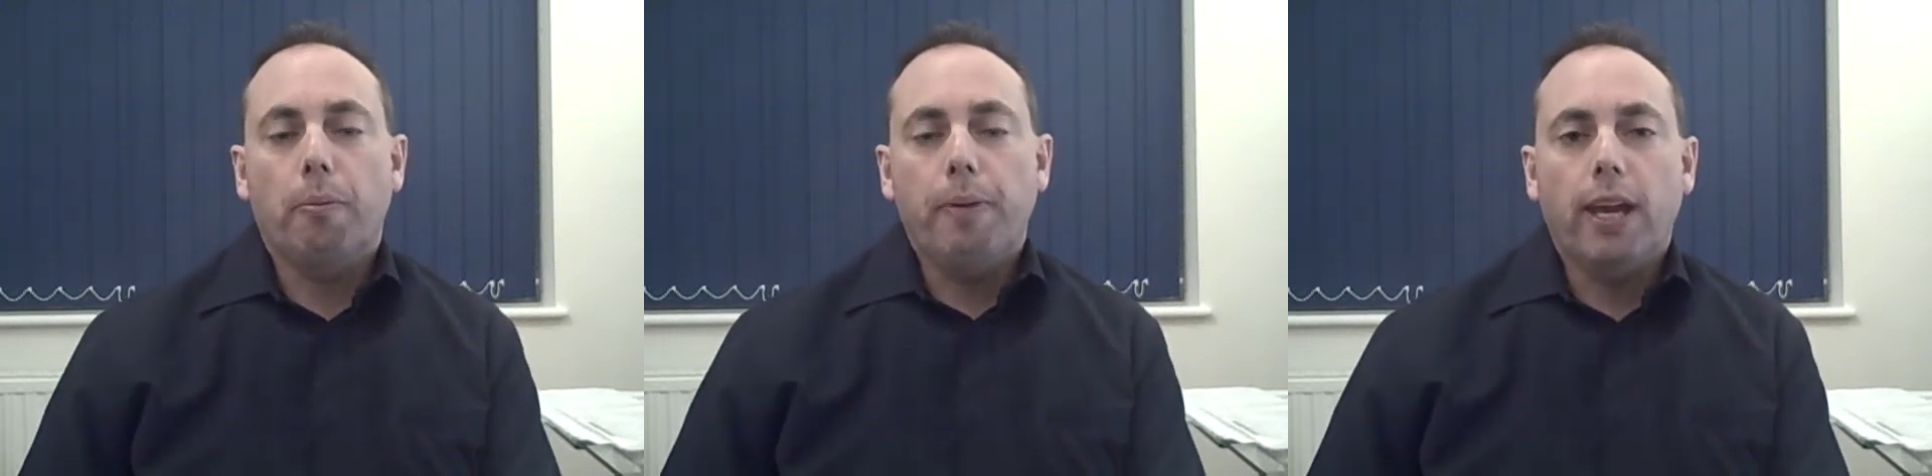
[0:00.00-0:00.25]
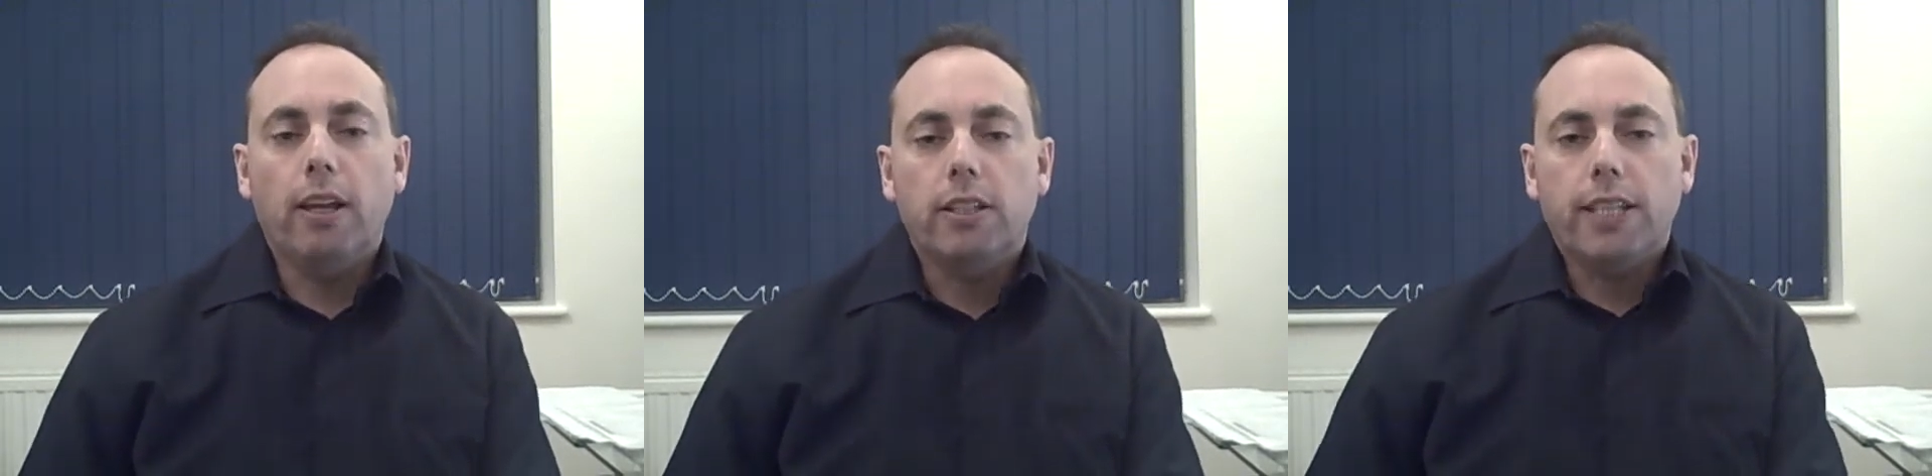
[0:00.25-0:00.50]

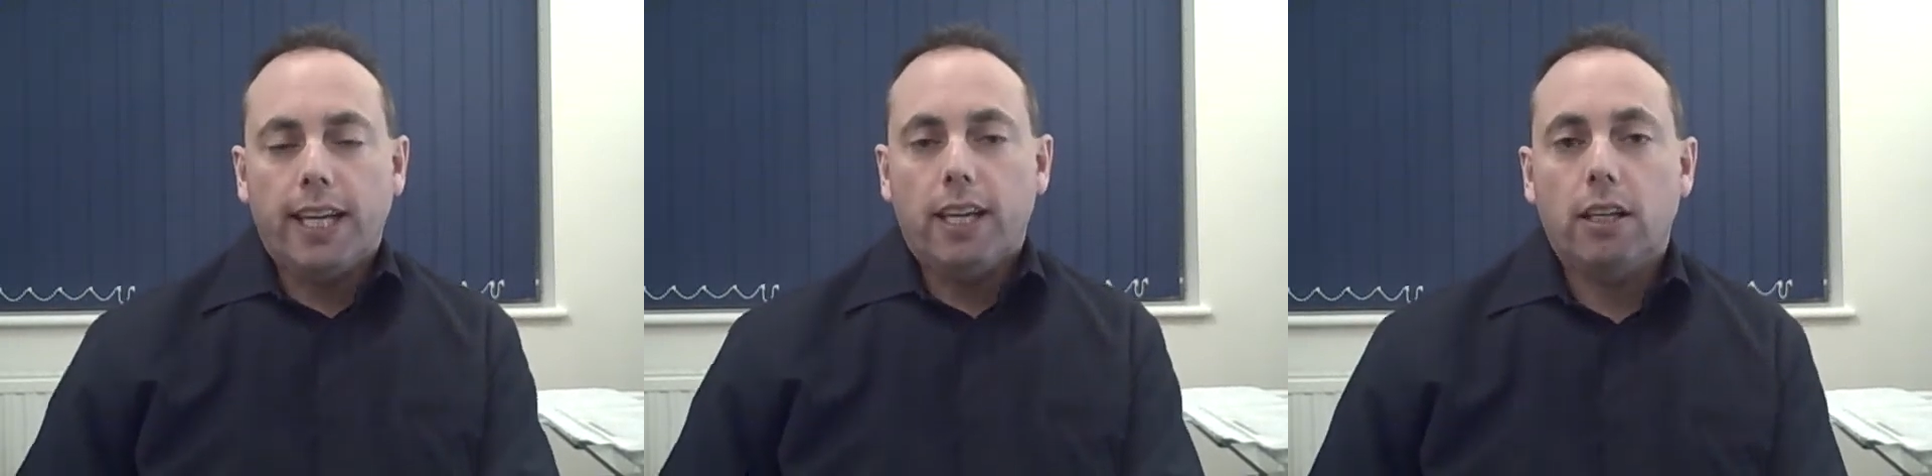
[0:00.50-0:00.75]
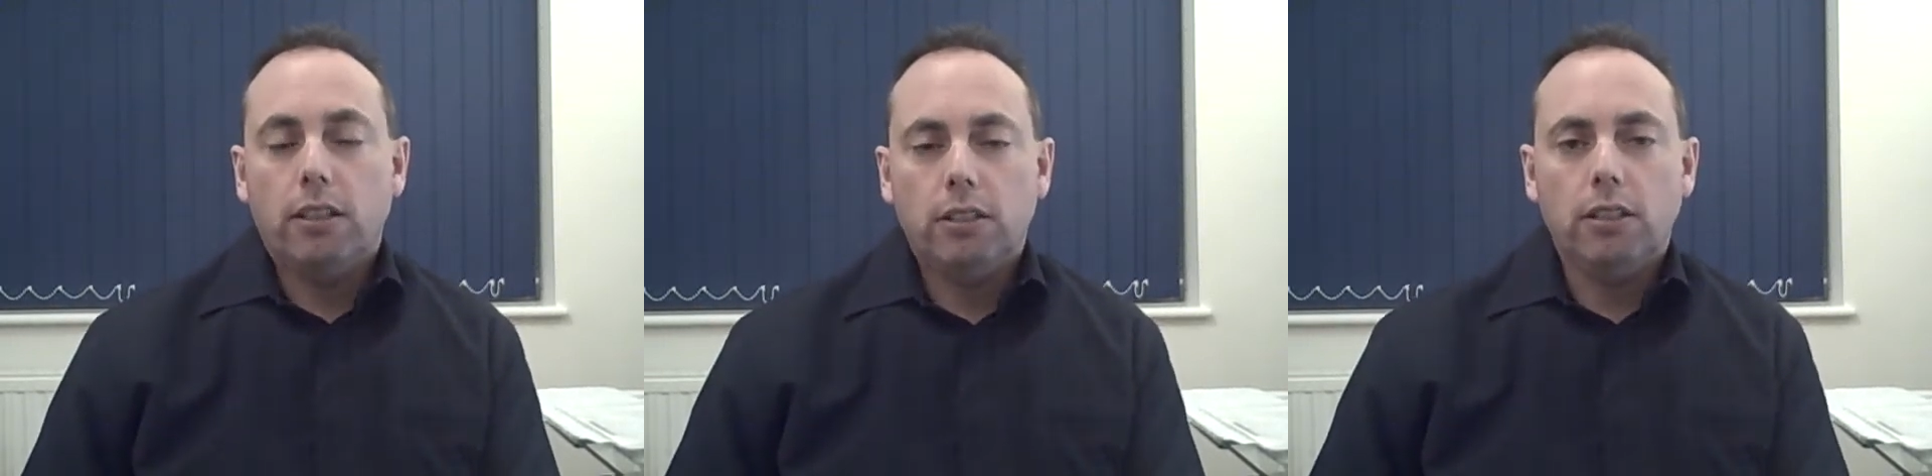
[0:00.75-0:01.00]
about
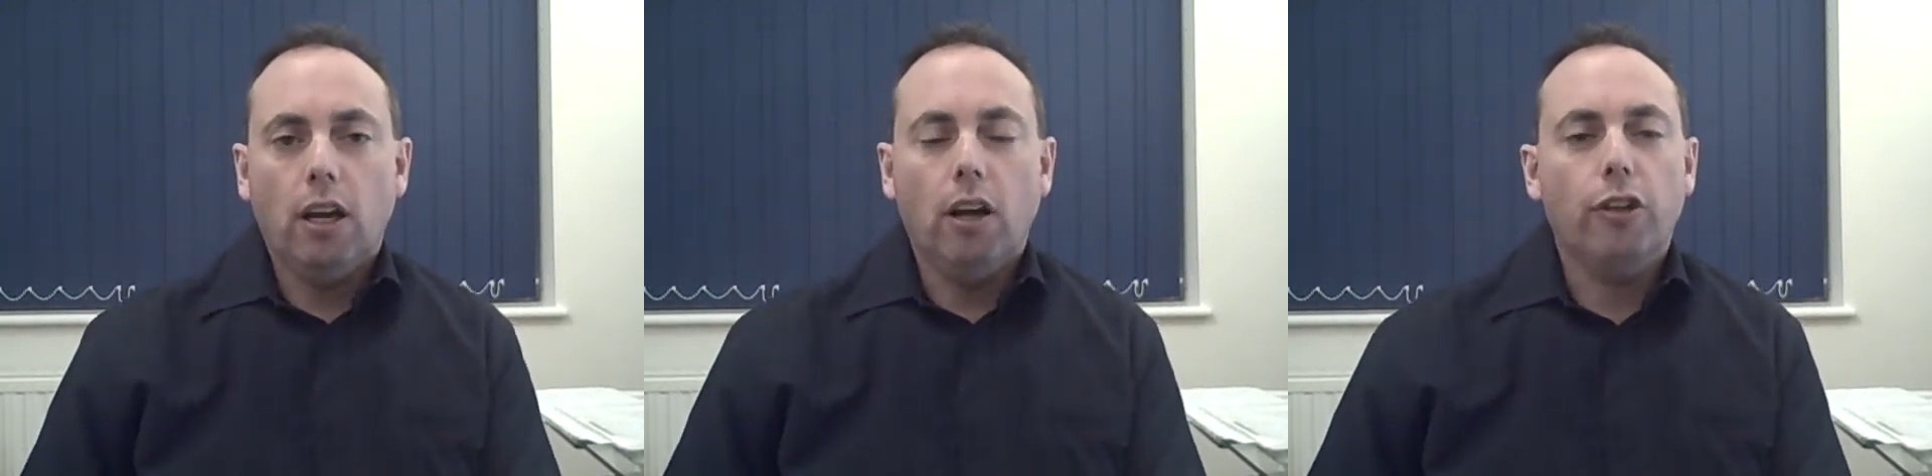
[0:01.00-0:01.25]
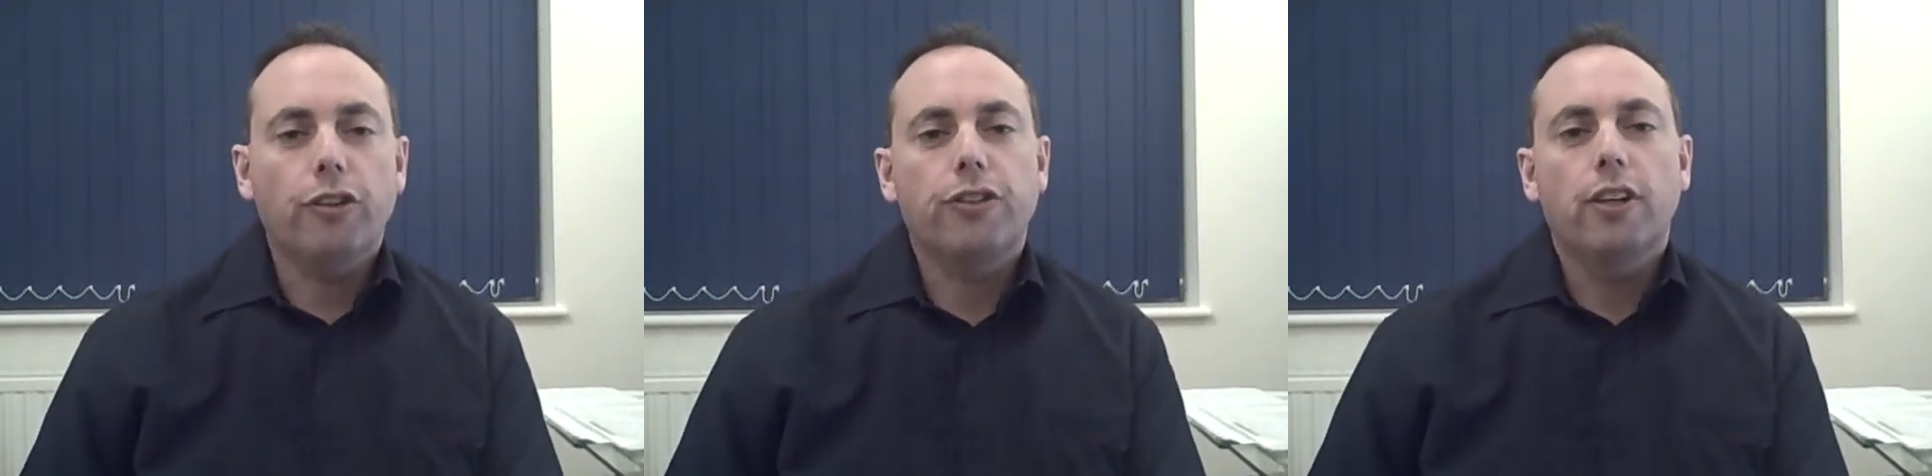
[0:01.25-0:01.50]
taking a
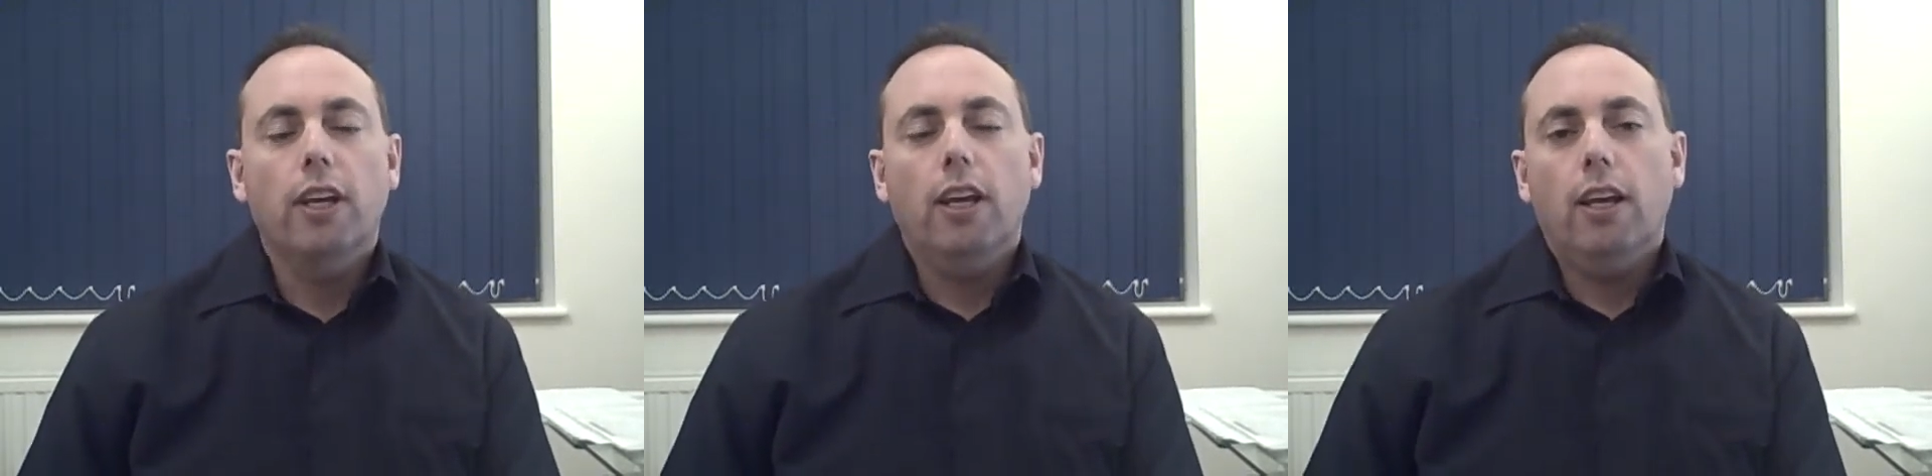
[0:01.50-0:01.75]
stance.